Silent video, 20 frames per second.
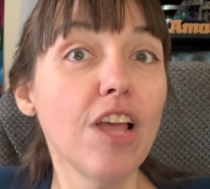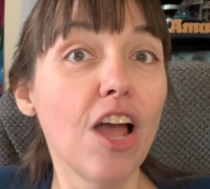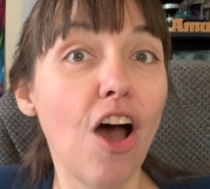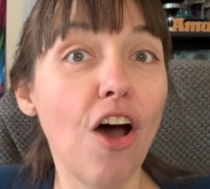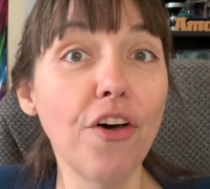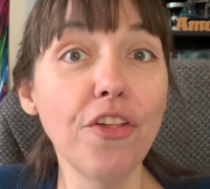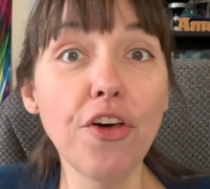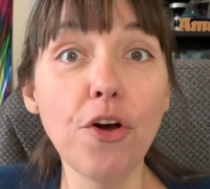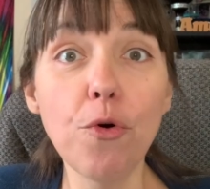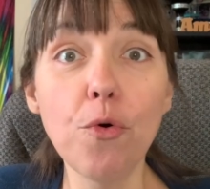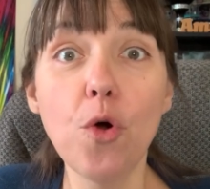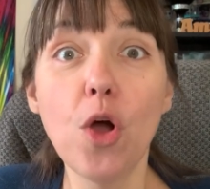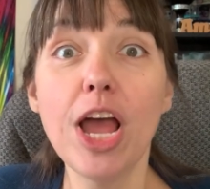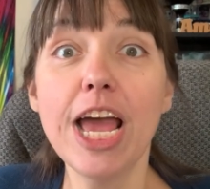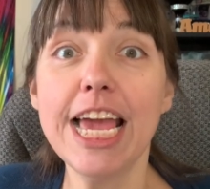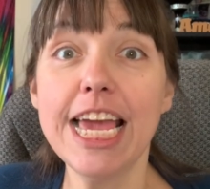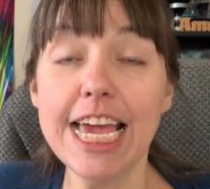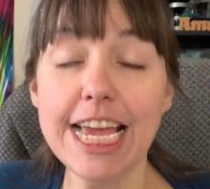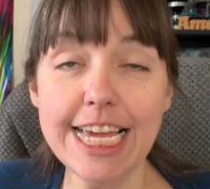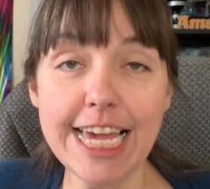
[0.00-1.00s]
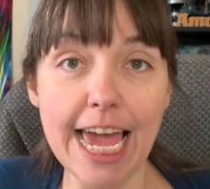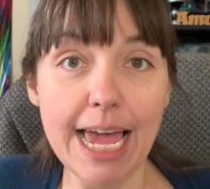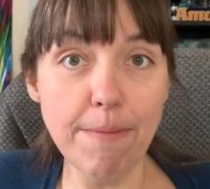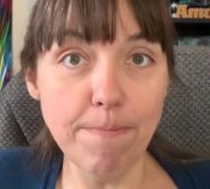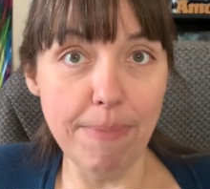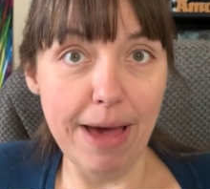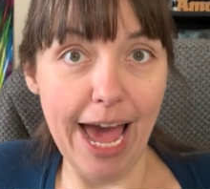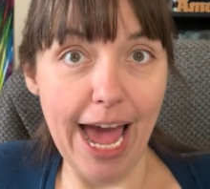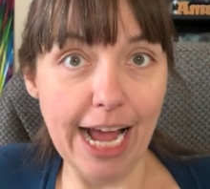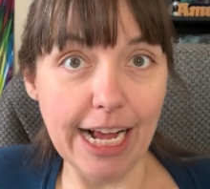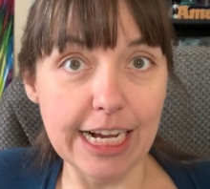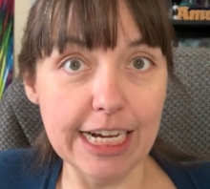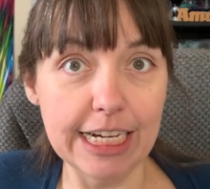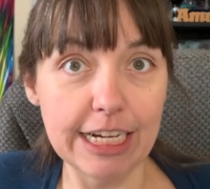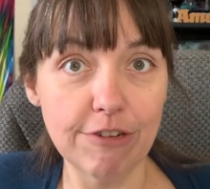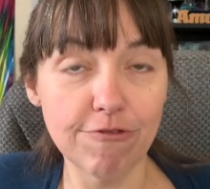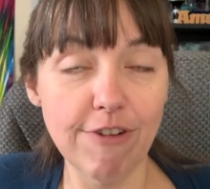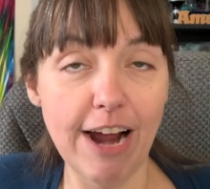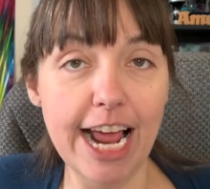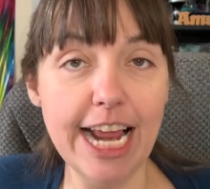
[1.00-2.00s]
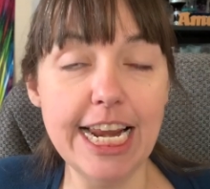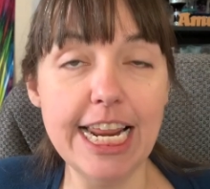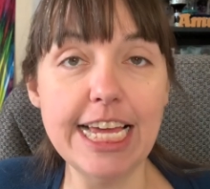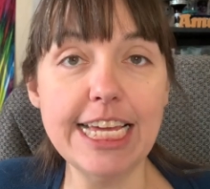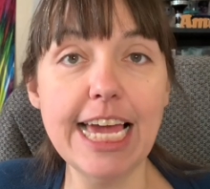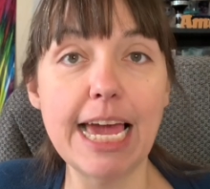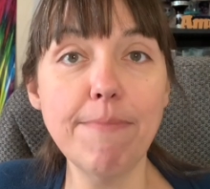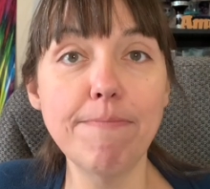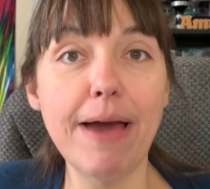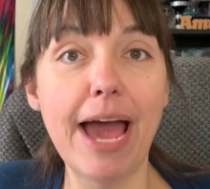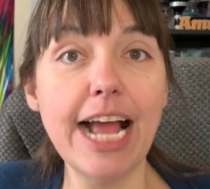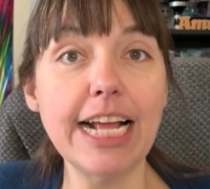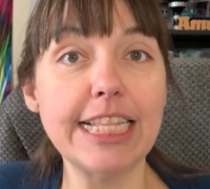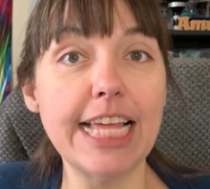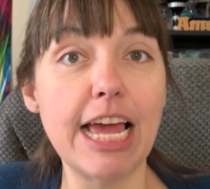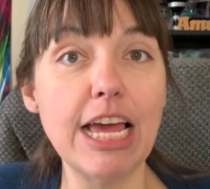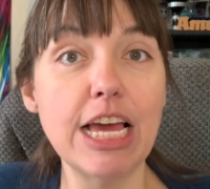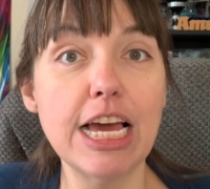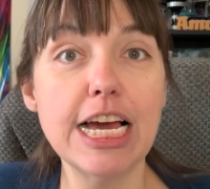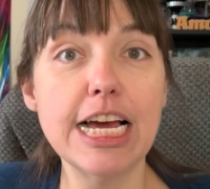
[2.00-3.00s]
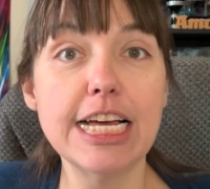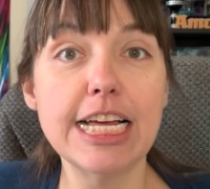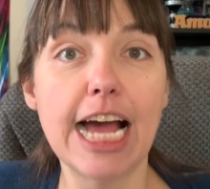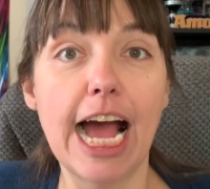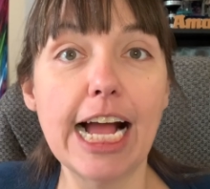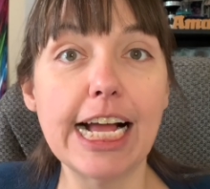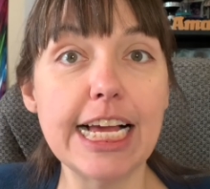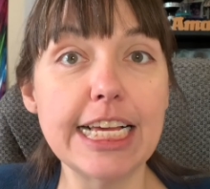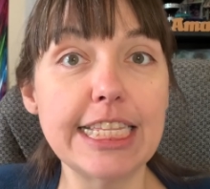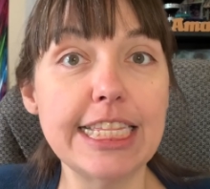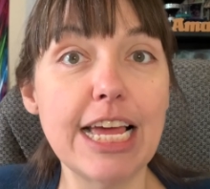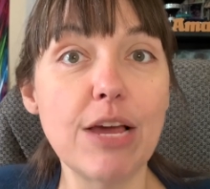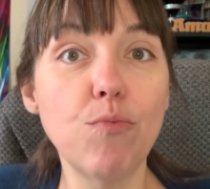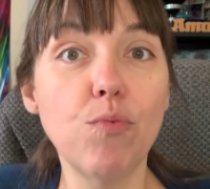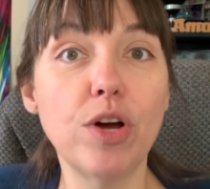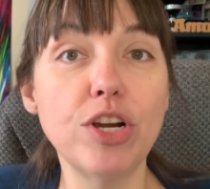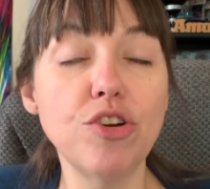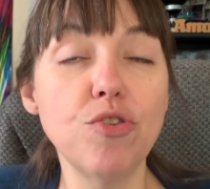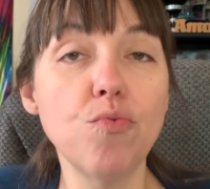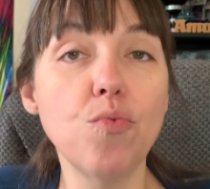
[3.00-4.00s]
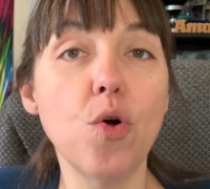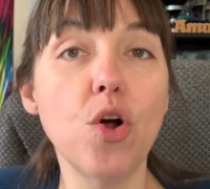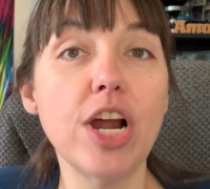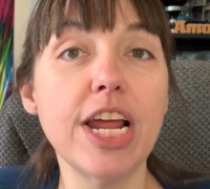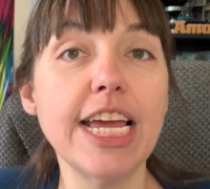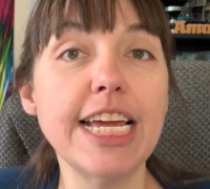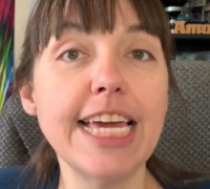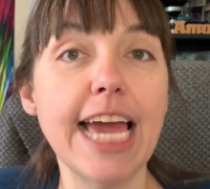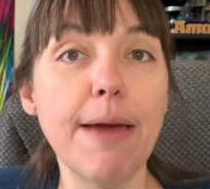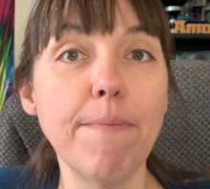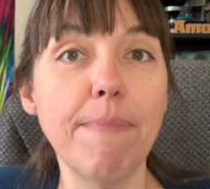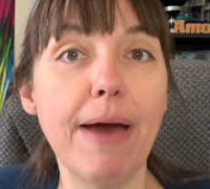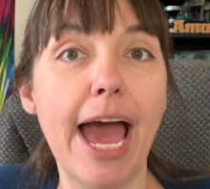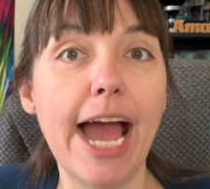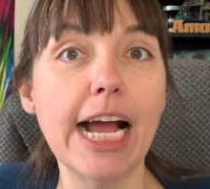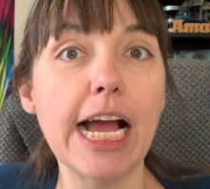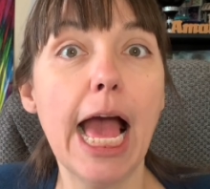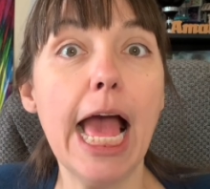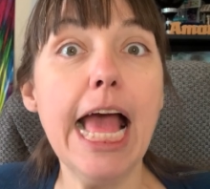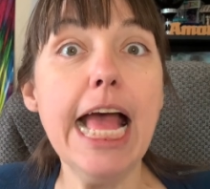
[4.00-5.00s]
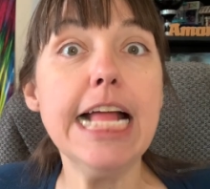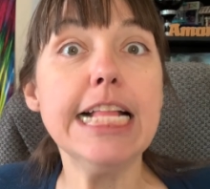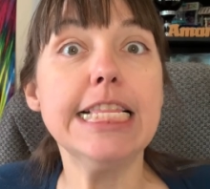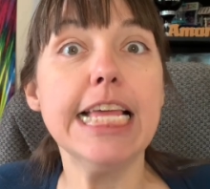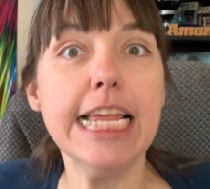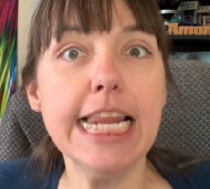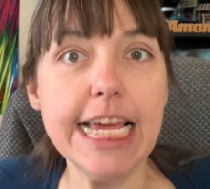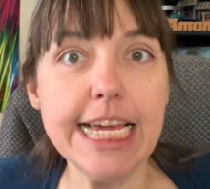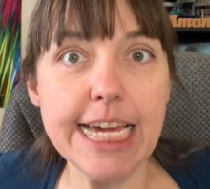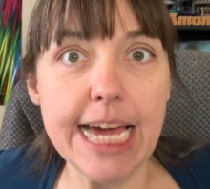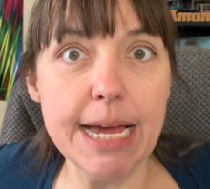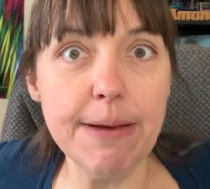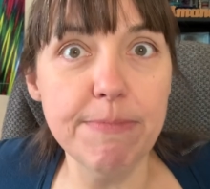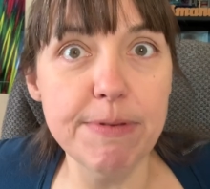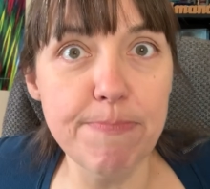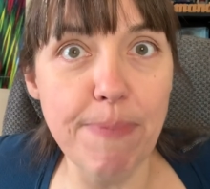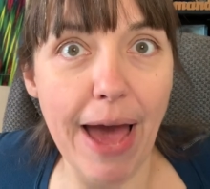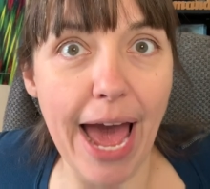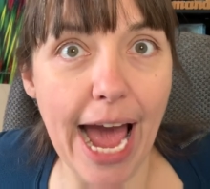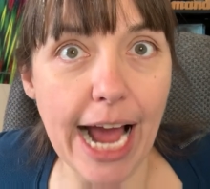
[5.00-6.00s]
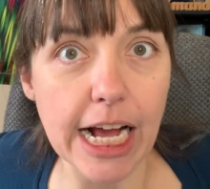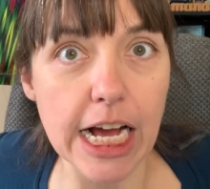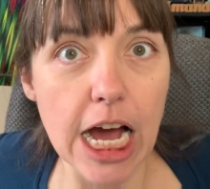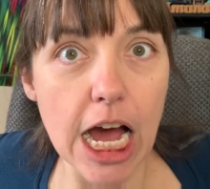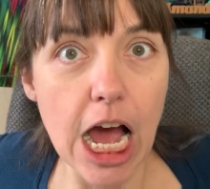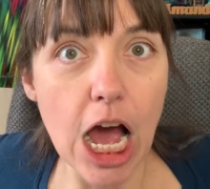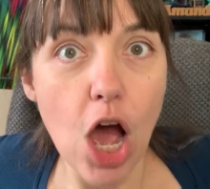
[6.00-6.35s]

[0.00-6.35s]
Although he came back, right? He came back. They, I guess they won the war. He came back. Then he came back.